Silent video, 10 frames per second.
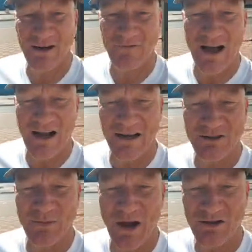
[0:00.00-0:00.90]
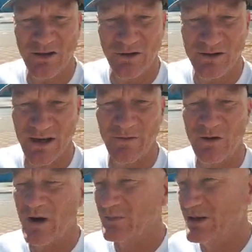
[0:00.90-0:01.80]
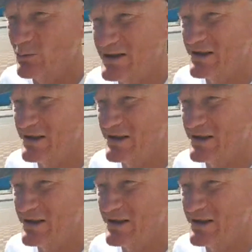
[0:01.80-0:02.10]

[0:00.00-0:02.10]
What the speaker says: the island to most of you. Some of you might be in Western